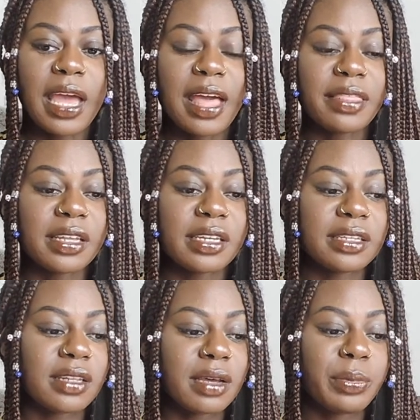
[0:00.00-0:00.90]
and then
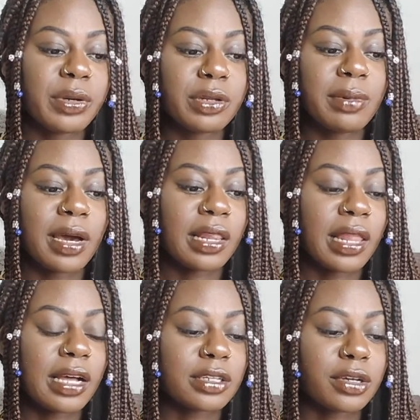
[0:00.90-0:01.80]
December you might have
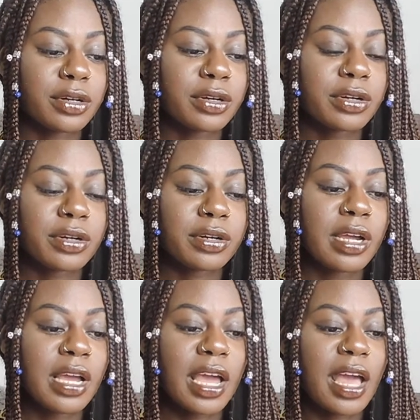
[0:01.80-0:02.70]
lost her,
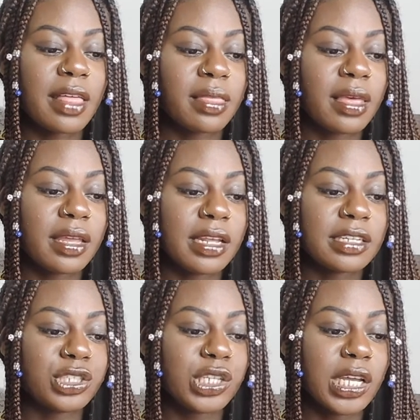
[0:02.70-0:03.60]
and then
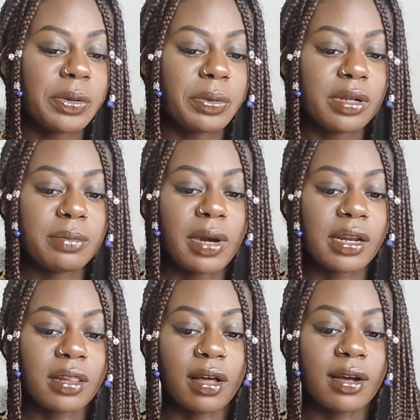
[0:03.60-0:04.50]
in January you might
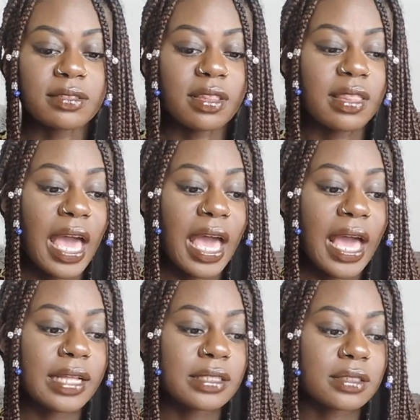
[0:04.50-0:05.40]
have lost
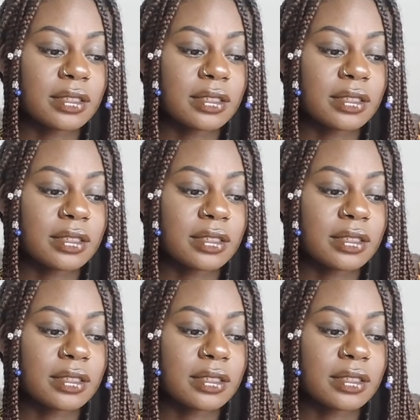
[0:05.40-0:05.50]
that.